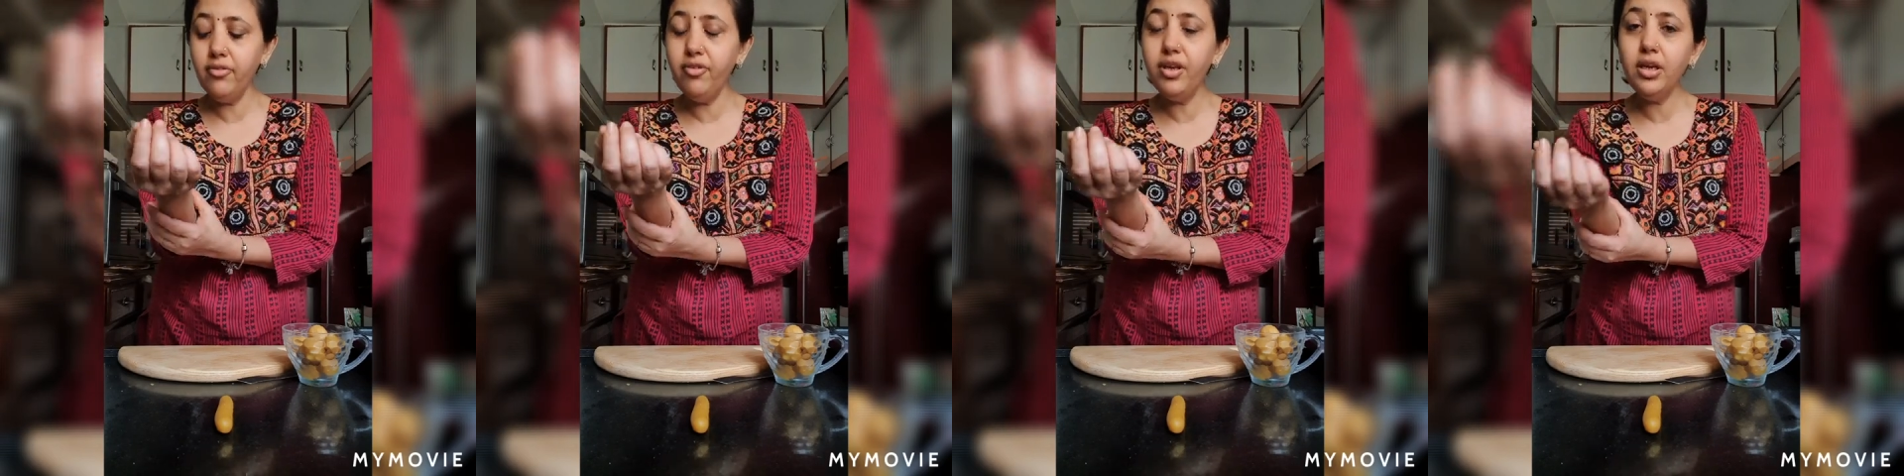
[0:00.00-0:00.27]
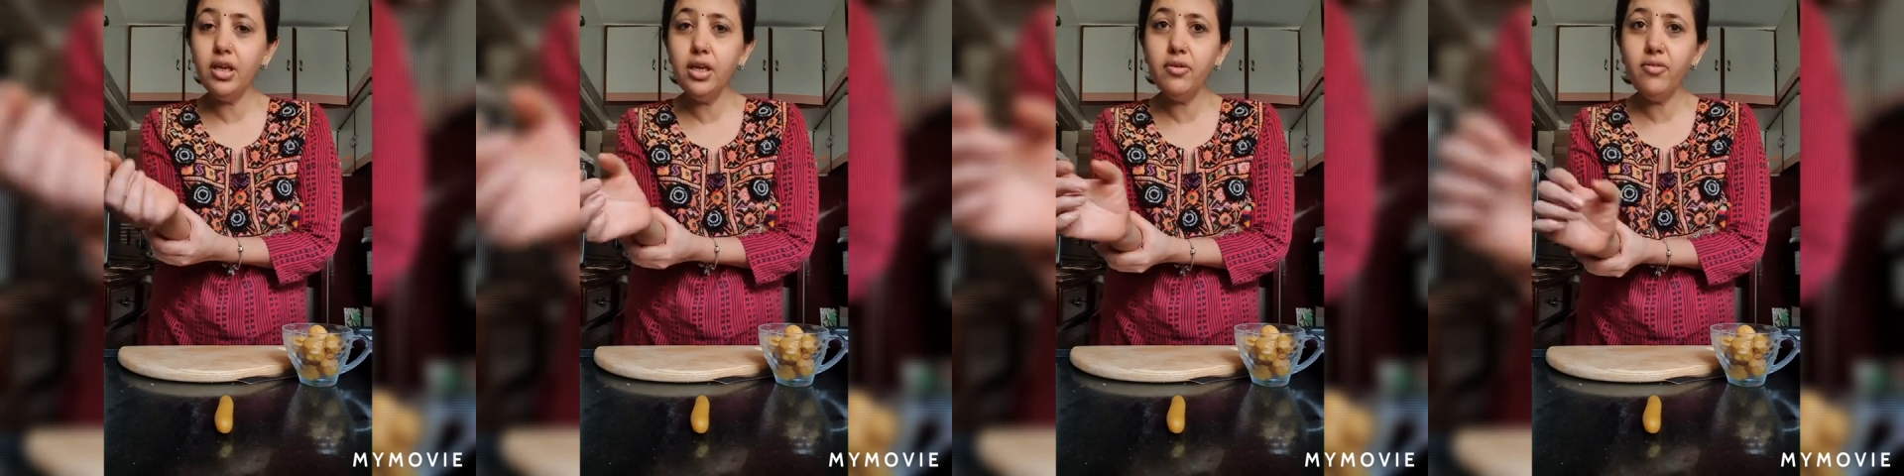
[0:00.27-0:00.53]

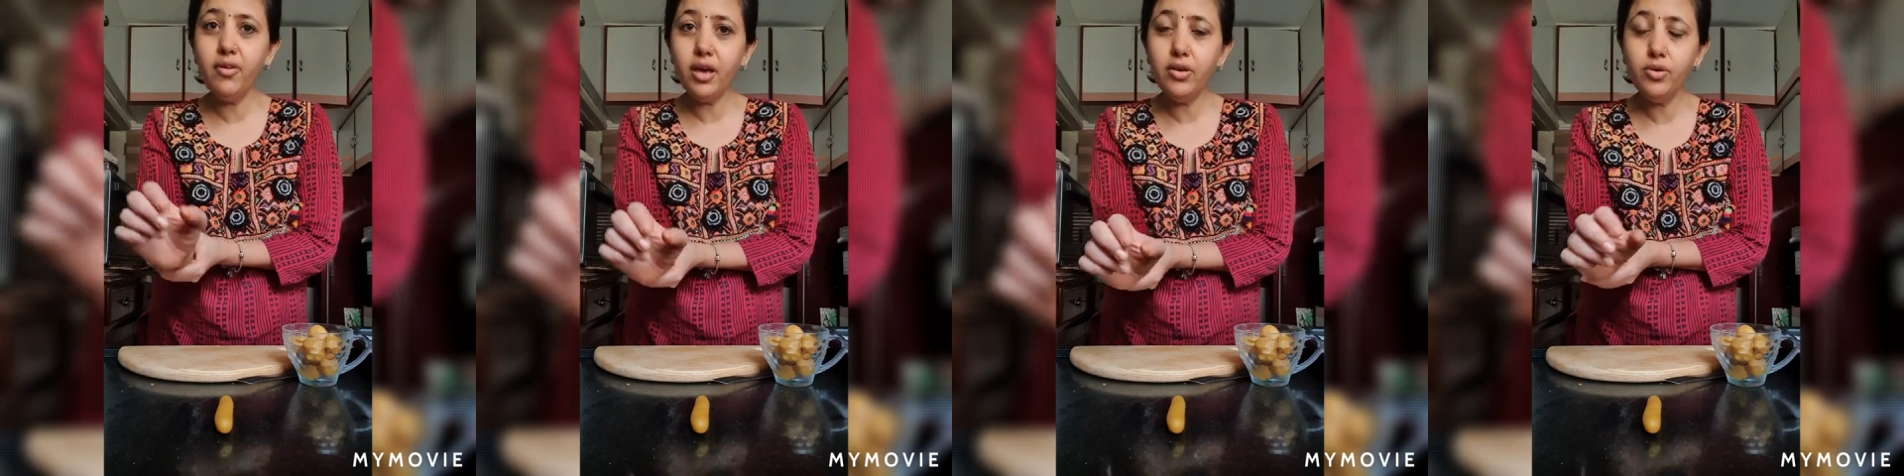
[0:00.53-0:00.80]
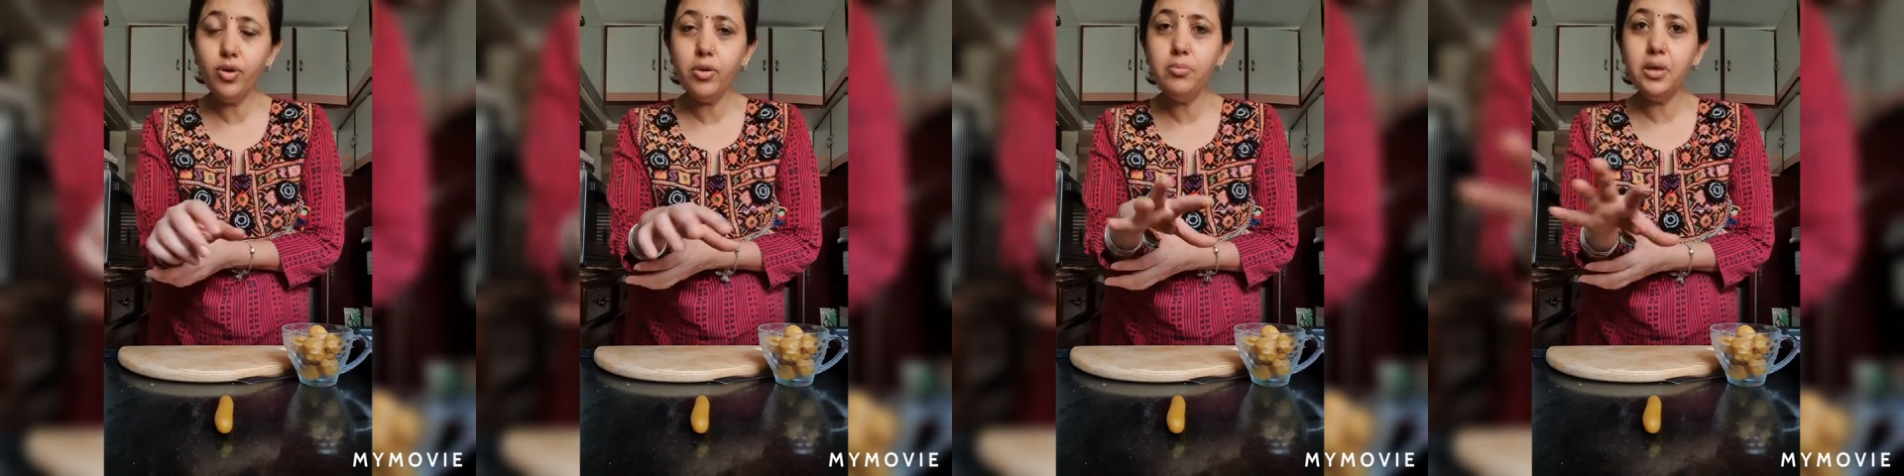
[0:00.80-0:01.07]
even
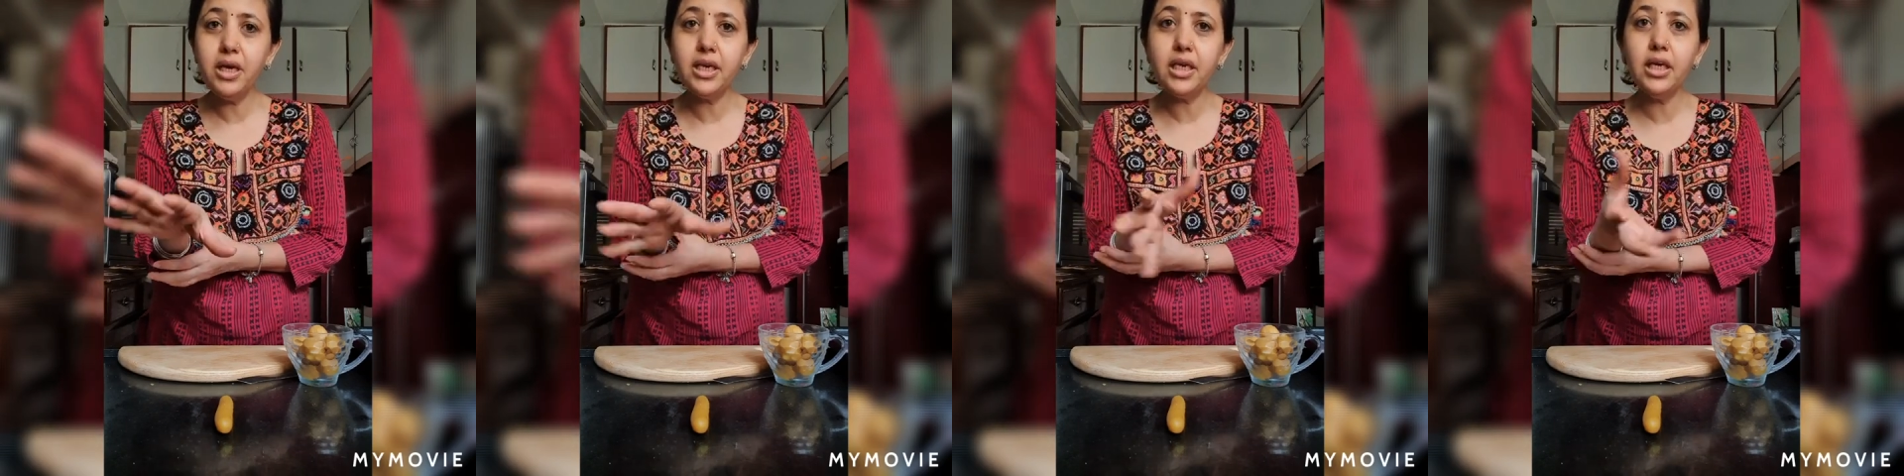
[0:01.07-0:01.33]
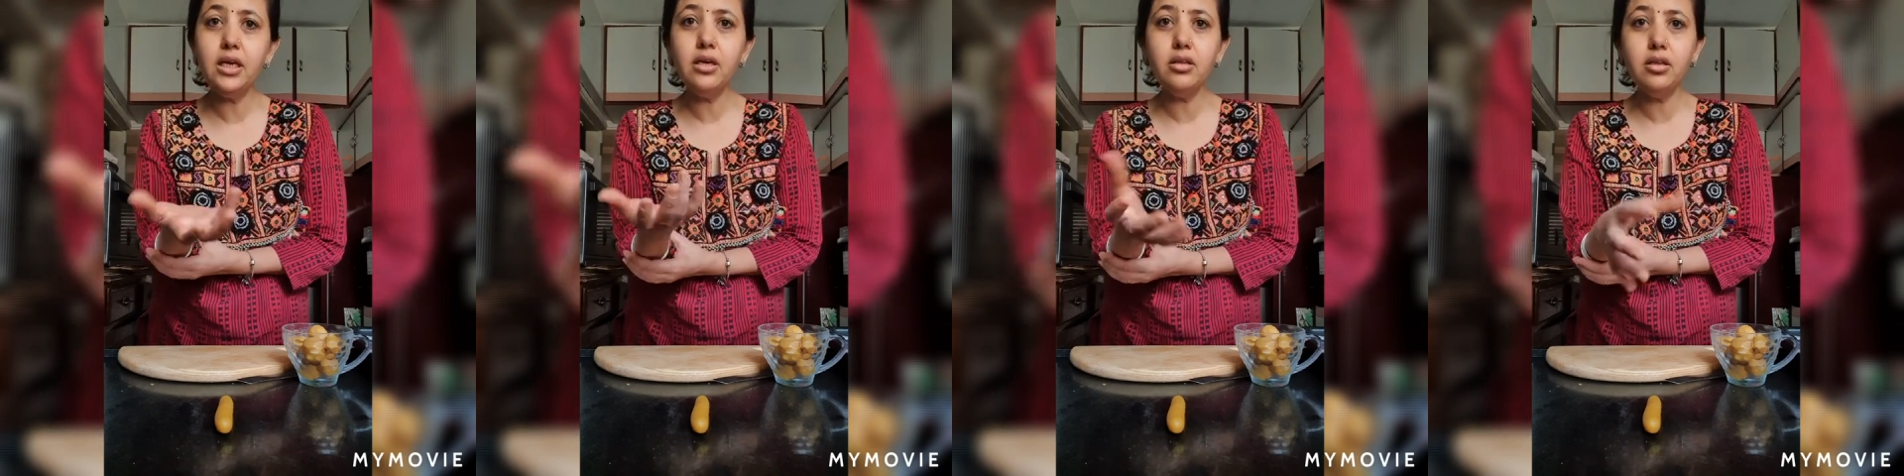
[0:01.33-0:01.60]
when you are
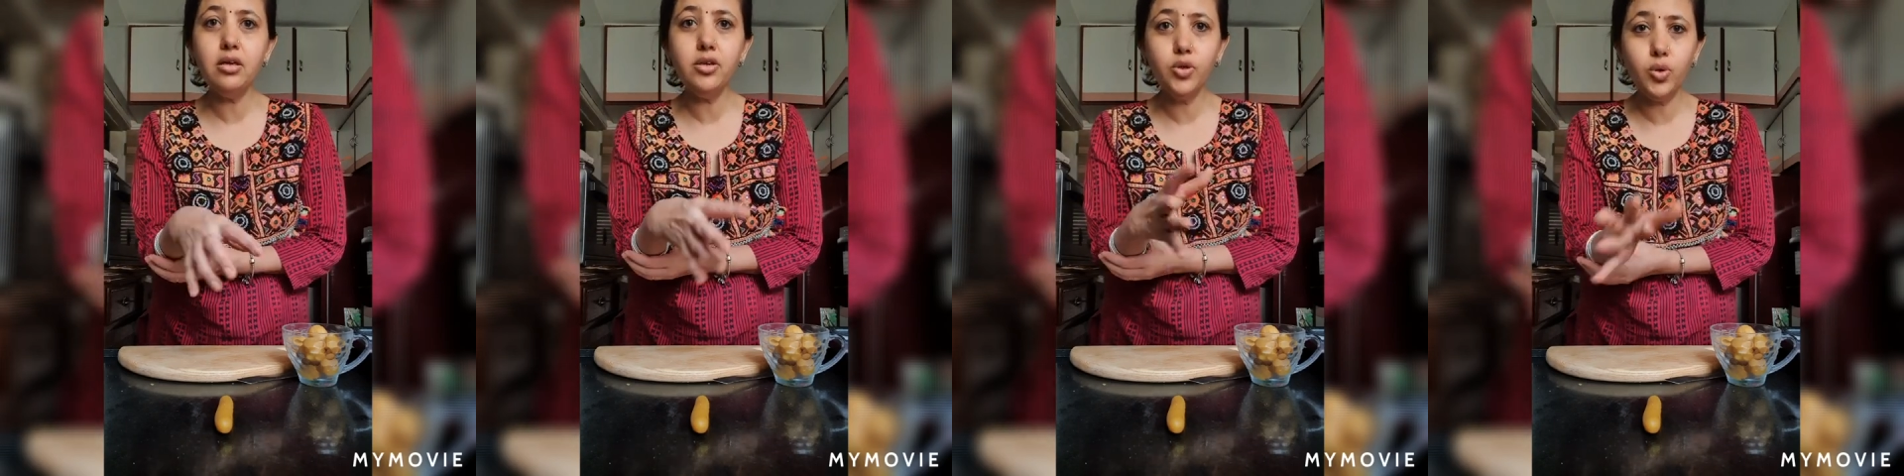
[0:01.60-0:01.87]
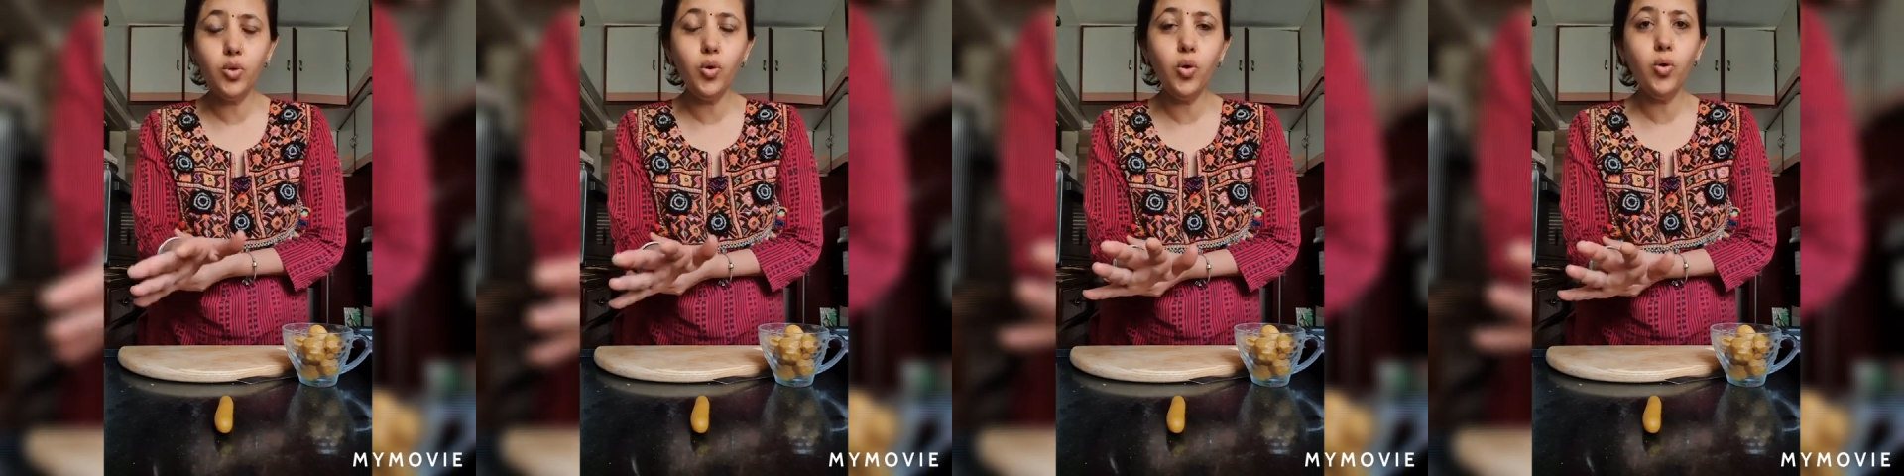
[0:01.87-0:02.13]
making the
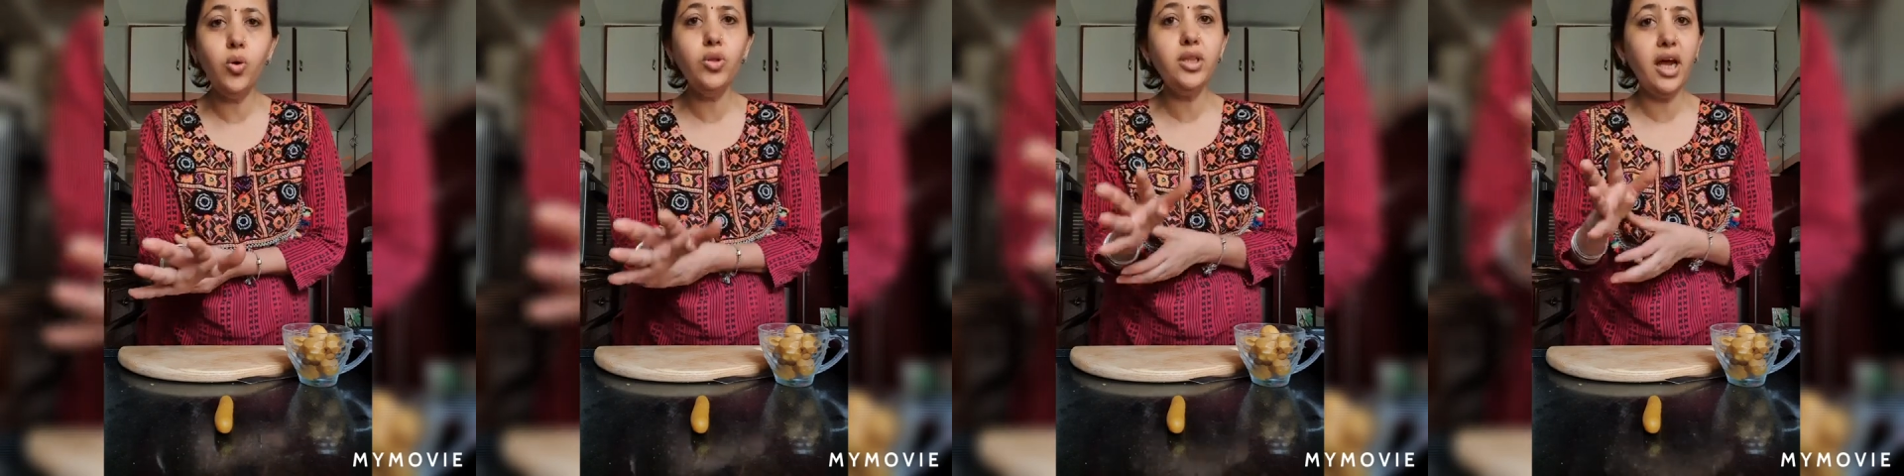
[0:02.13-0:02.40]
dough,